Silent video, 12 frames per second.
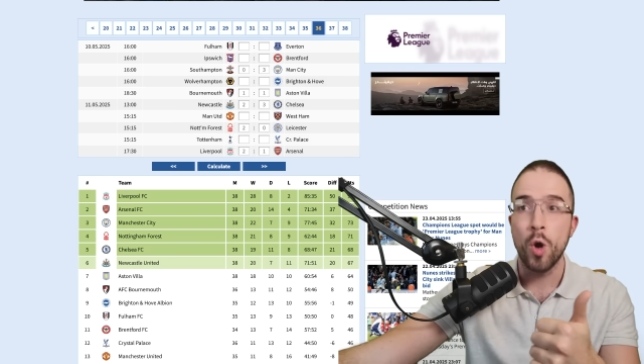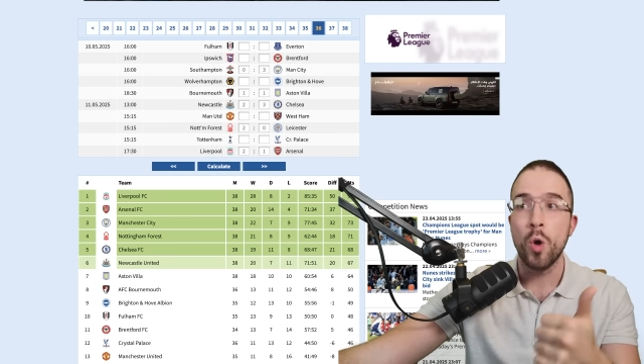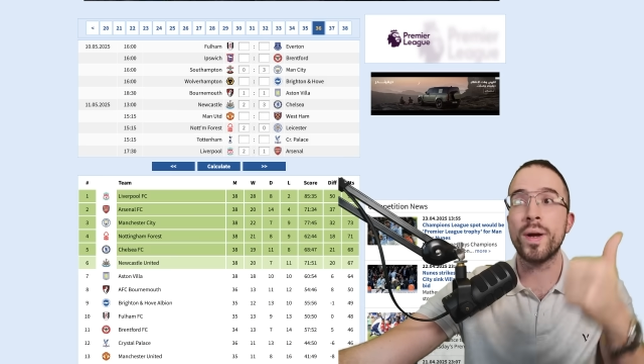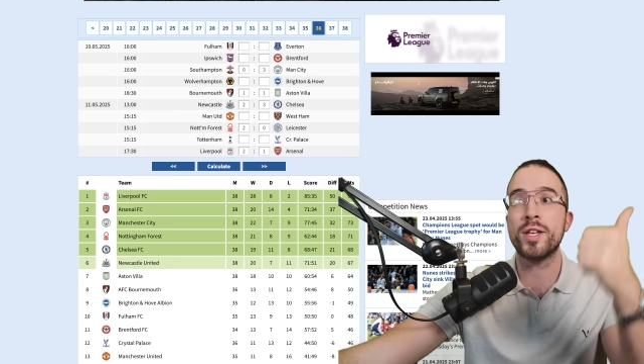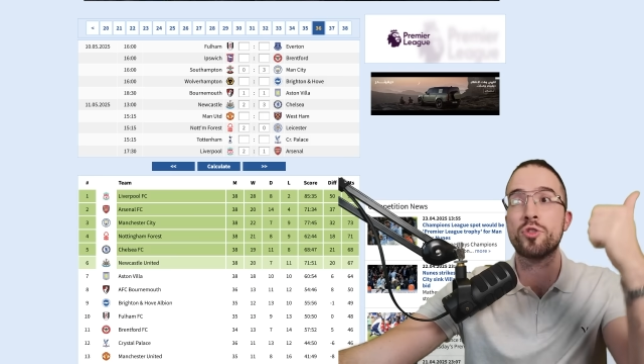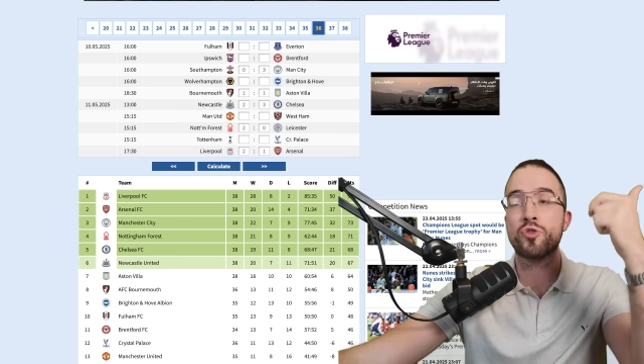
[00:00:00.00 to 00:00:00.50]

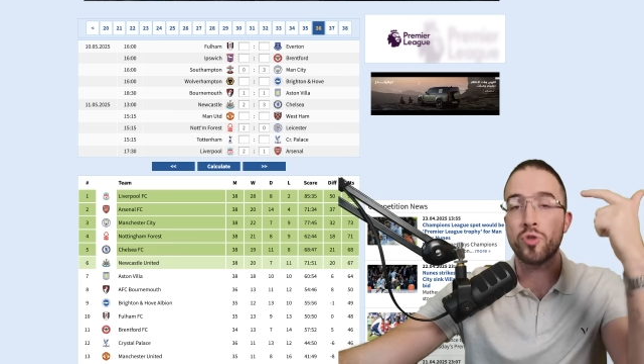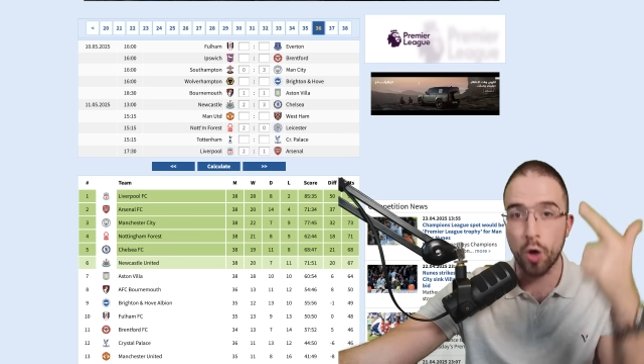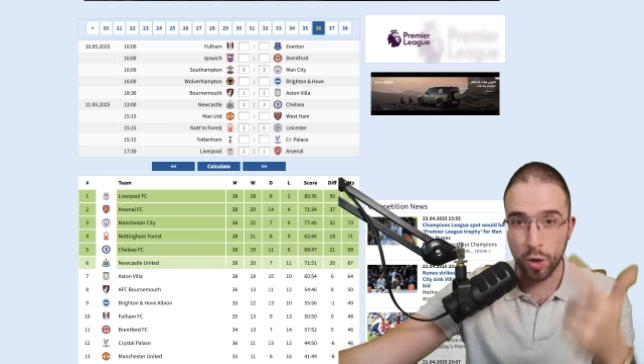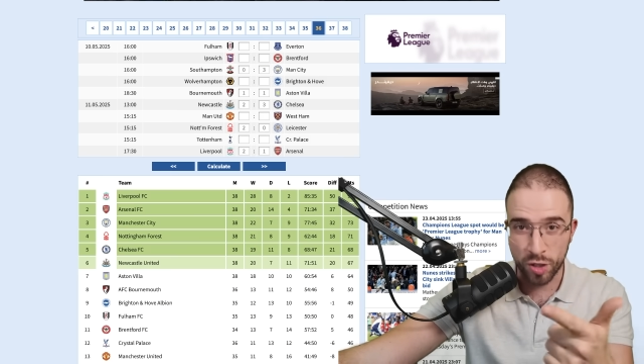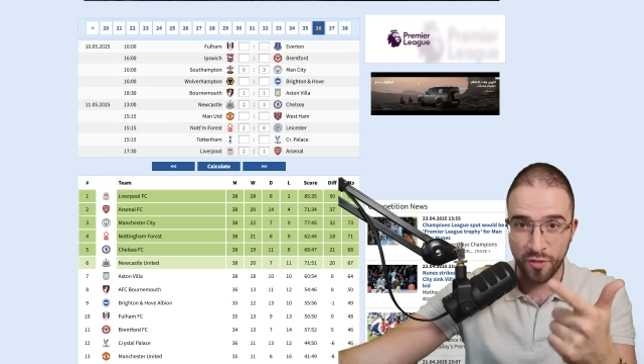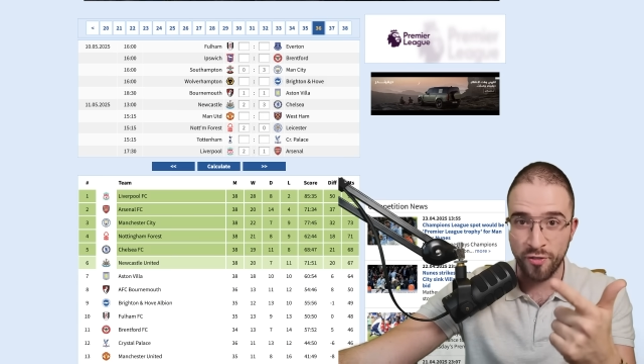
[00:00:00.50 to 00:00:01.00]
we
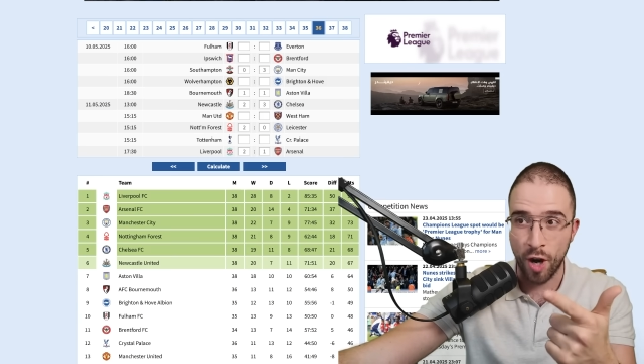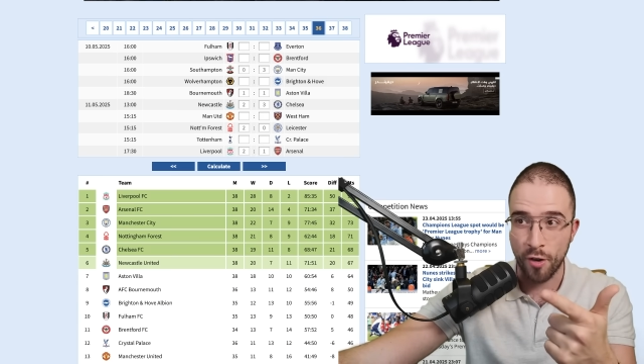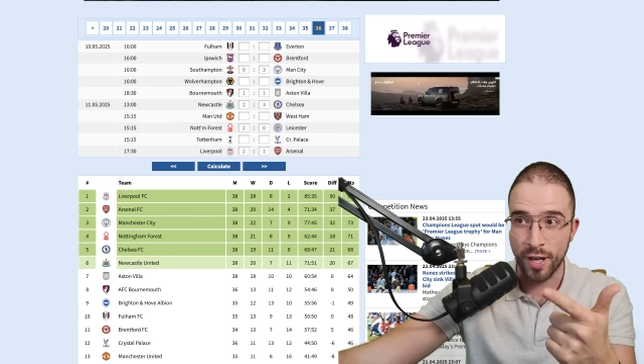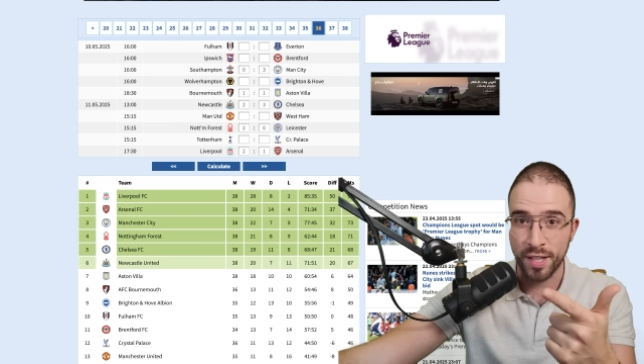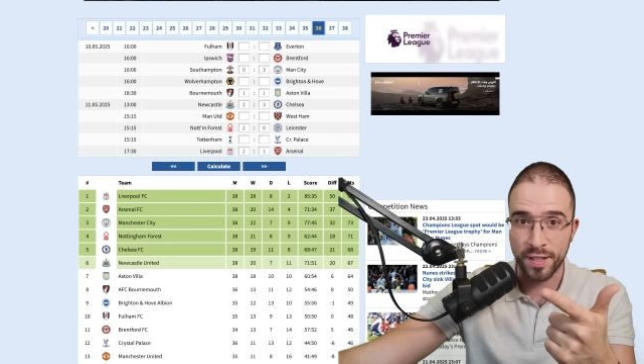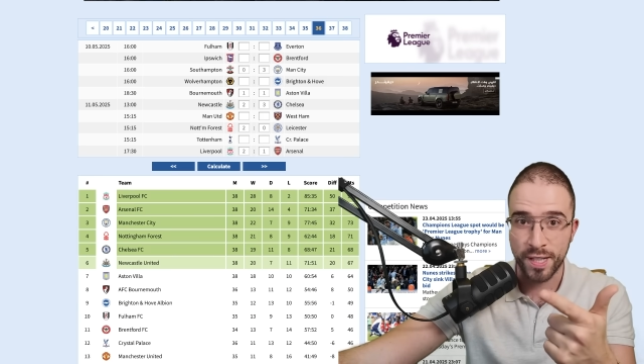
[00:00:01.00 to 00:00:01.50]
draw to
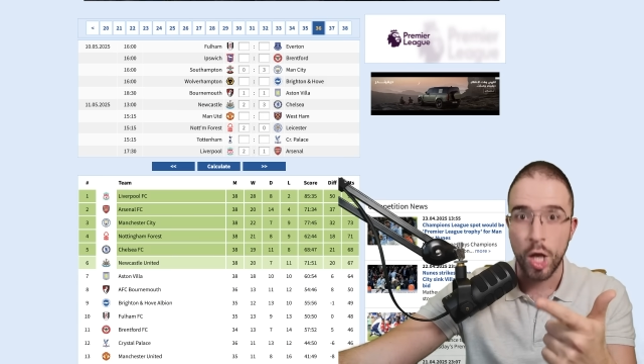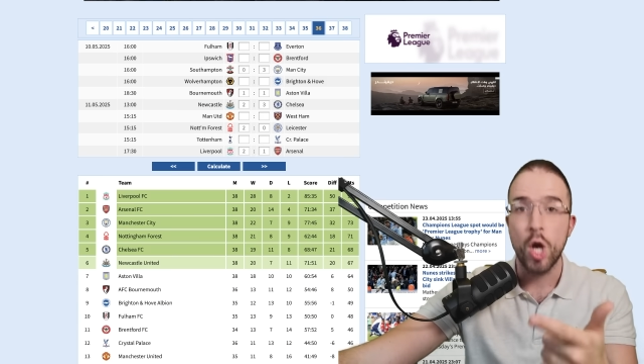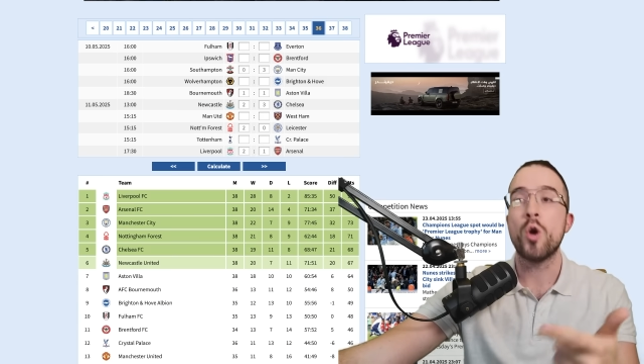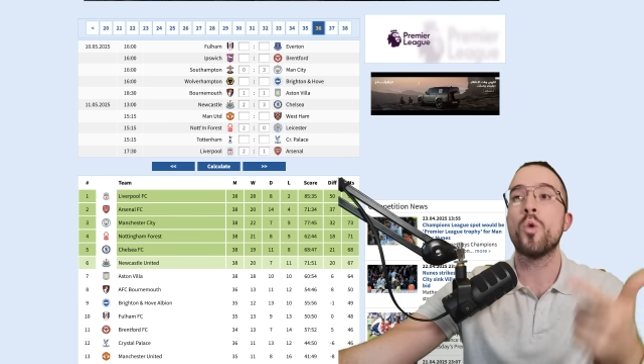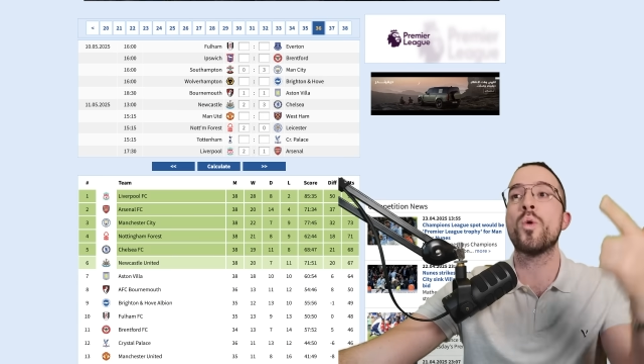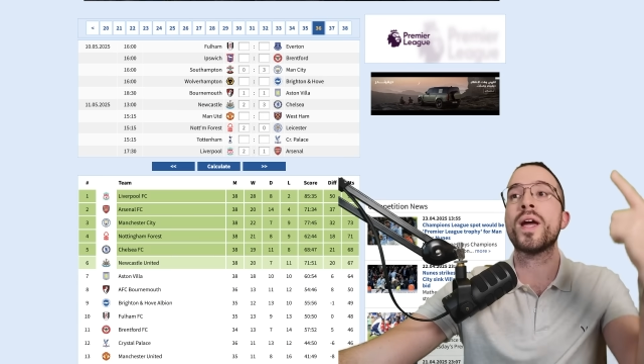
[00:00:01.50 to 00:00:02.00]
Forest,
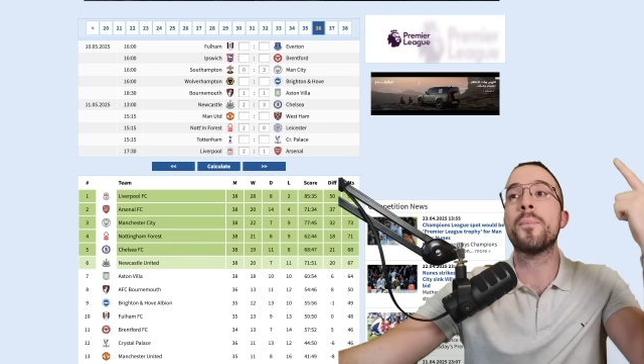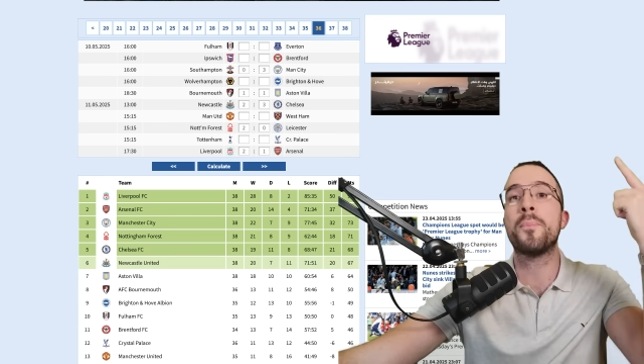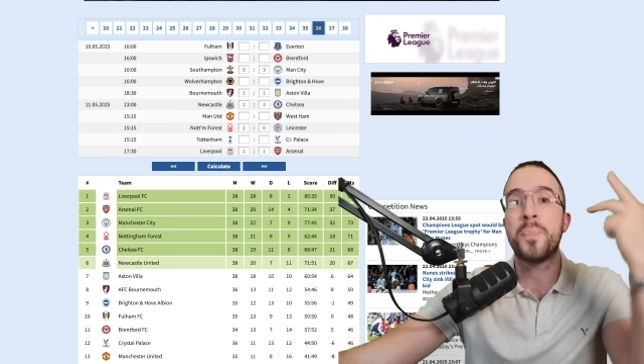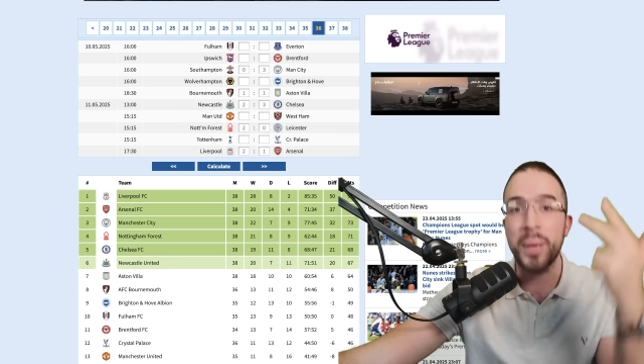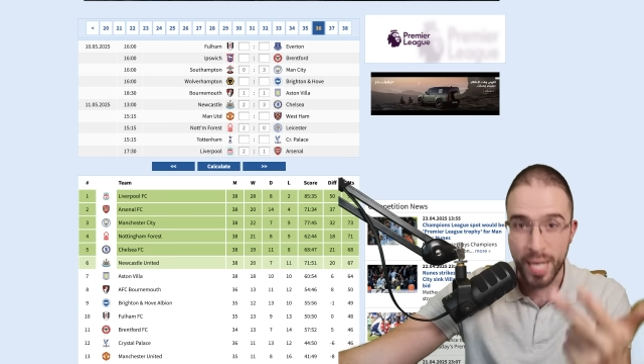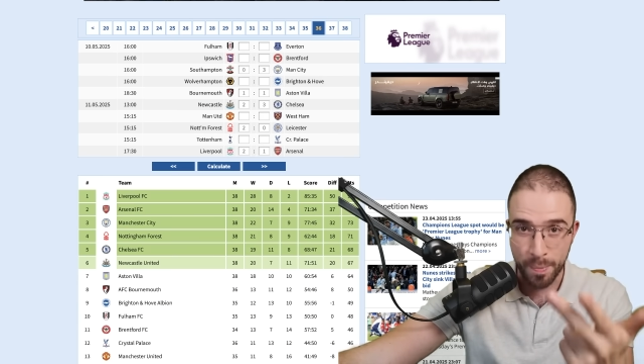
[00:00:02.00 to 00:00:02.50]
we
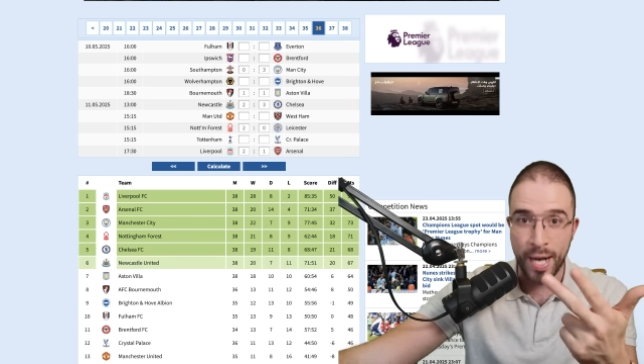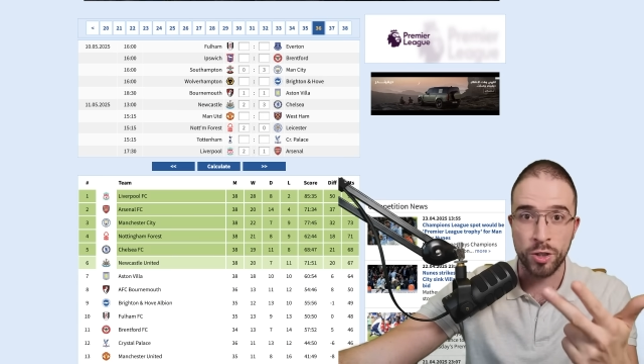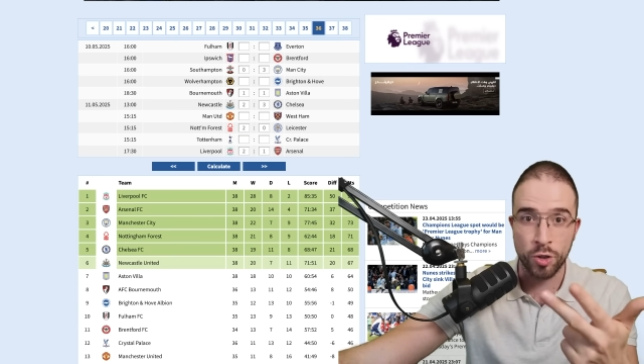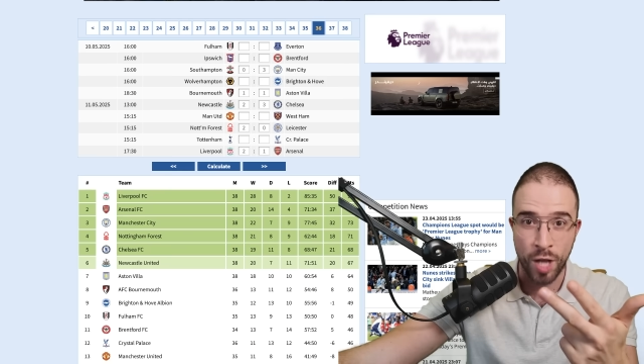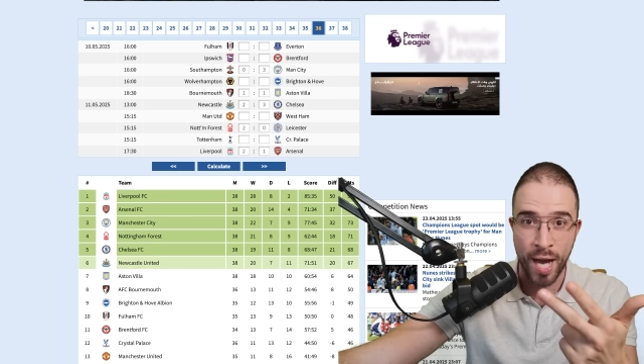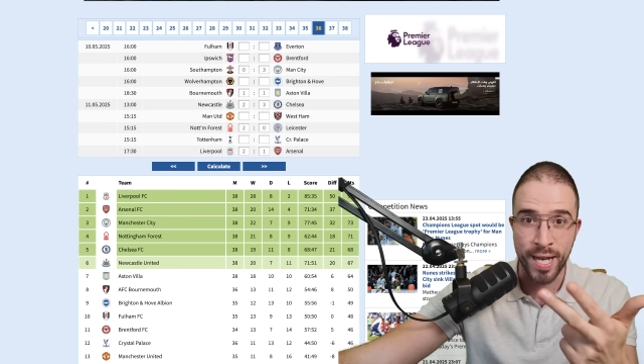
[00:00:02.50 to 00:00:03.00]
beat Man
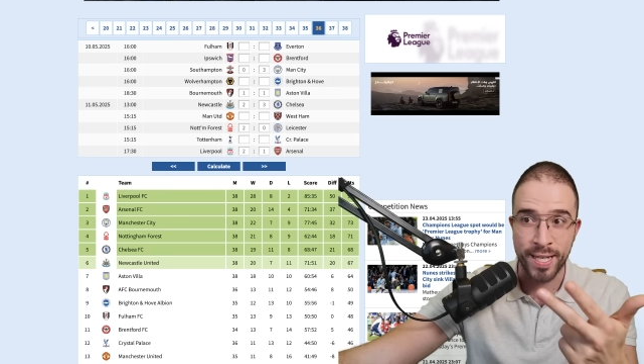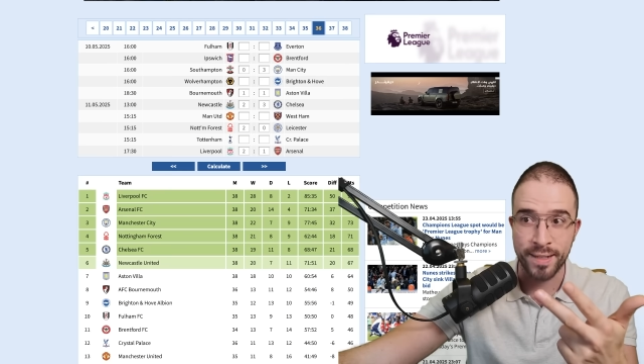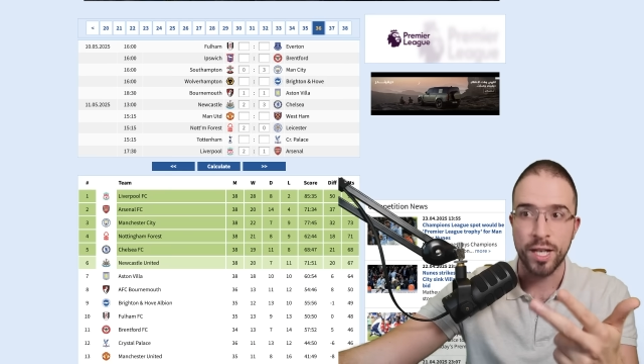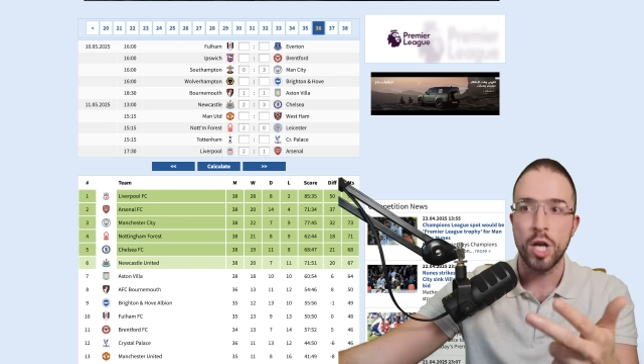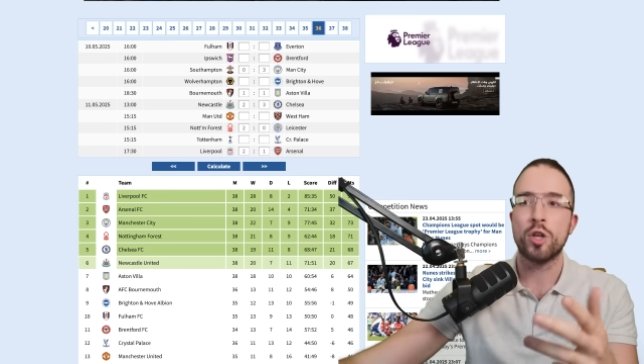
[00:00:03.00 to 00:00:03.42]
United.